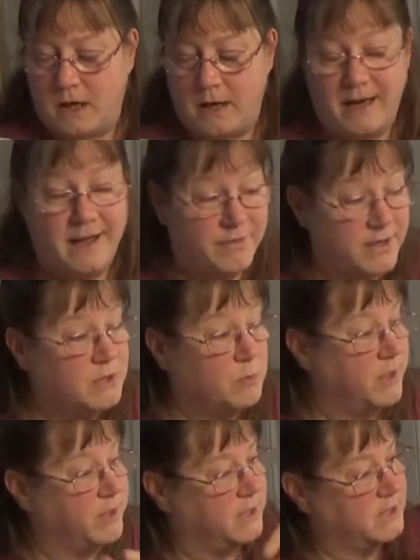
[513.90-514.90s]
And this
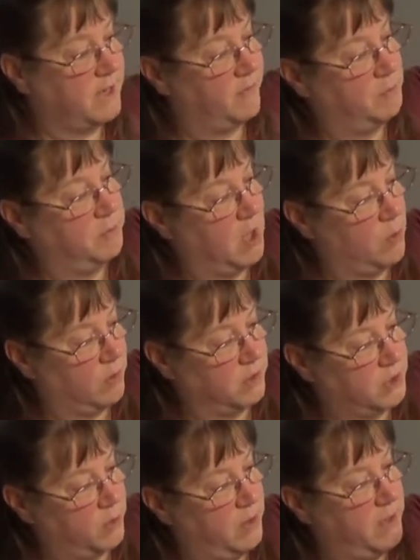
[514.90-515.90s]
one does have a blower,
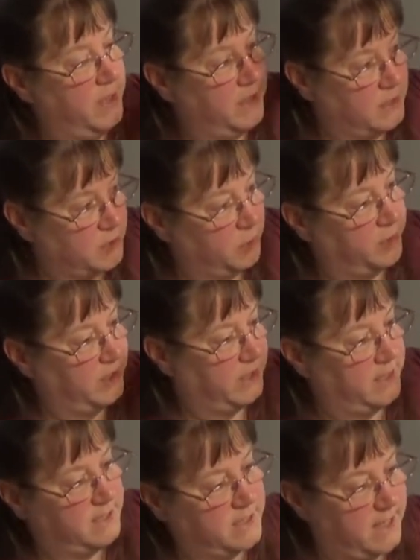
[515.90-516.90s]
so it
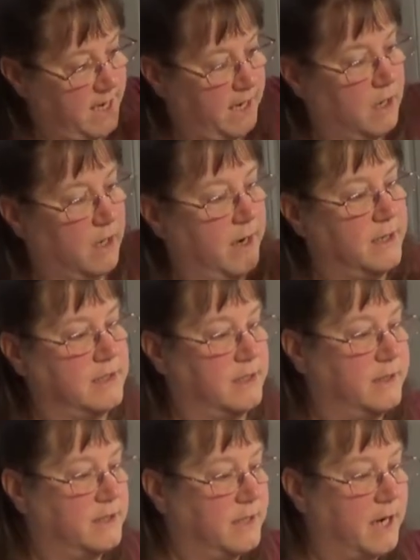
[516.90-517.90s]
circulates the air as
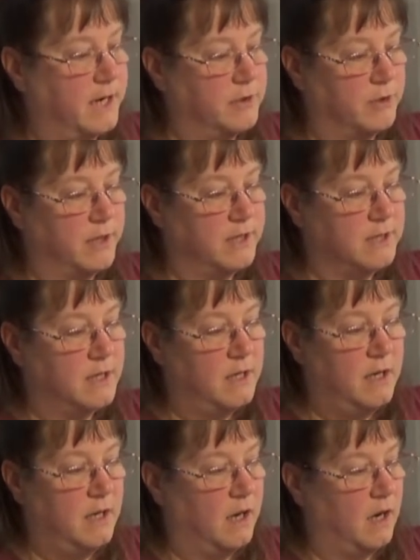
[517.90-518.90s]
it dehydrates.
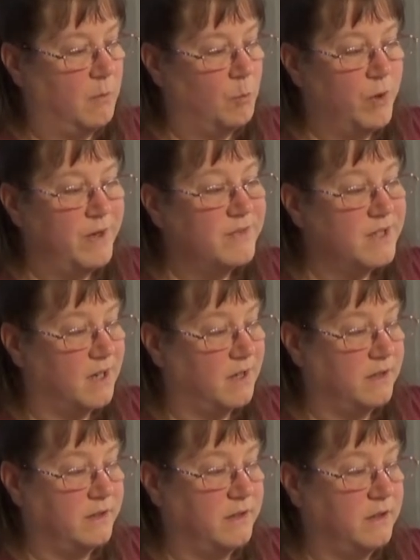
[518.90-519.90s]
We've
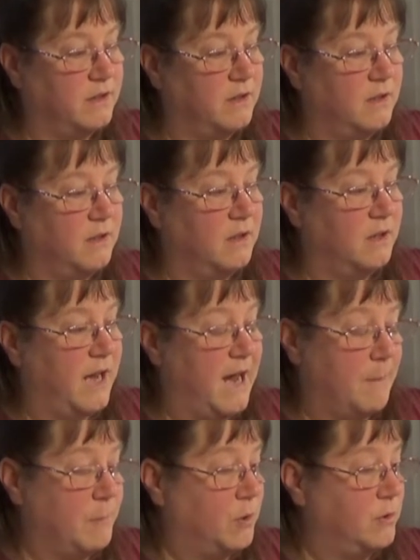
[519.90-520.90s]
done
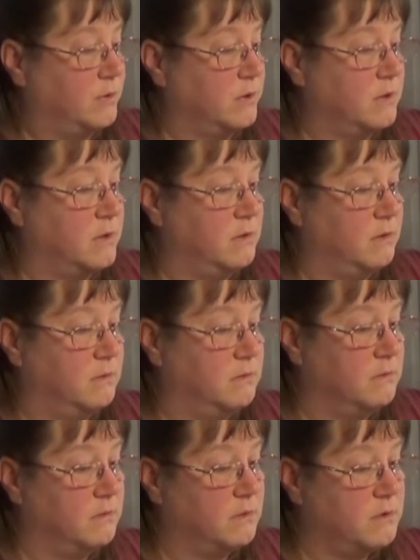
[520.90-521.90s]
apples,
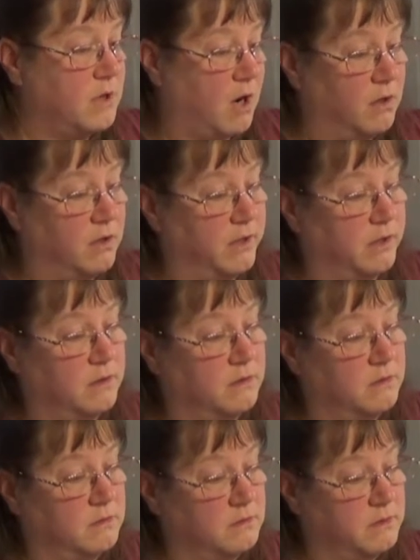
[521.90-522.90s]
garlic,
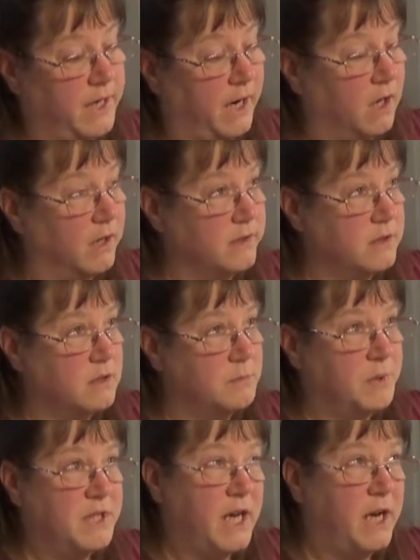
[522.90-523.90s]
carrots,
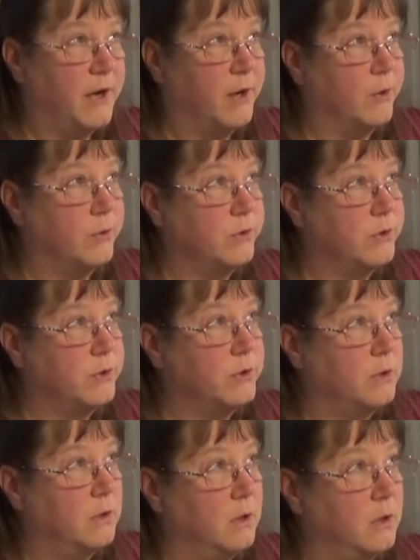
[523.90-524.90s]

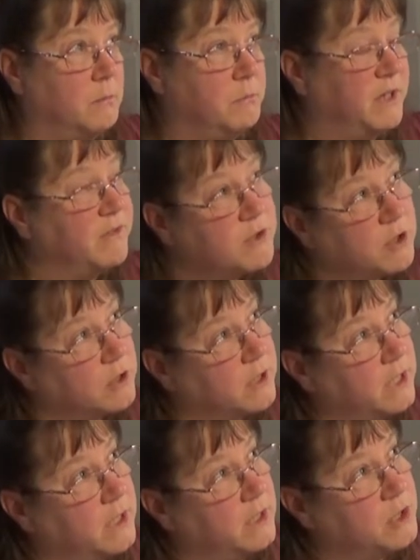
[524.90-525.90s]
potatoes, beef
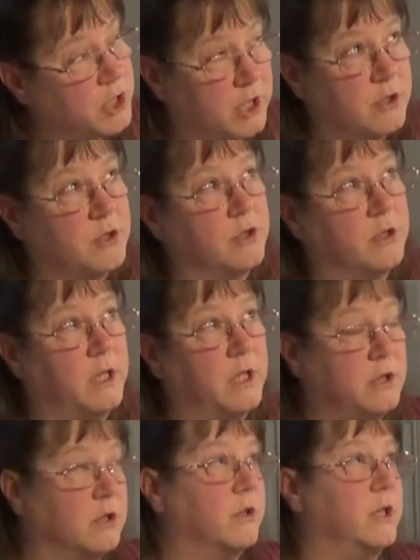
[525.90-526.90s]
jerky, chicken jerky,
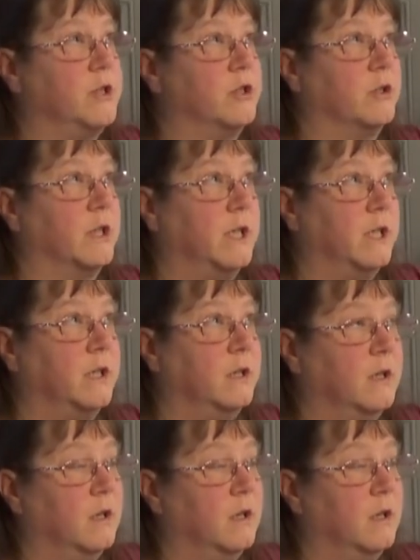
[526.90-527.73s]
turkey jerky.